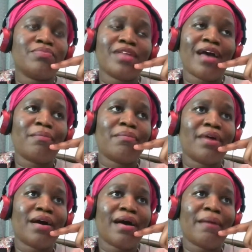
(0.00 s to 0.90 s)
I'm
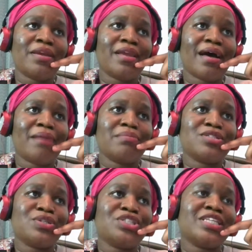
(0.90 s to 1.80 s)

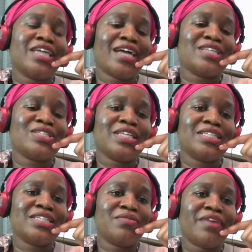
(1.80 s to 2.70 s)
socially
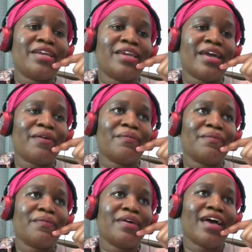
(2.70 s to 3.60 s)
isolated right now,
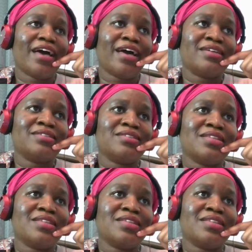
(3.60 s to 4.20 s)
and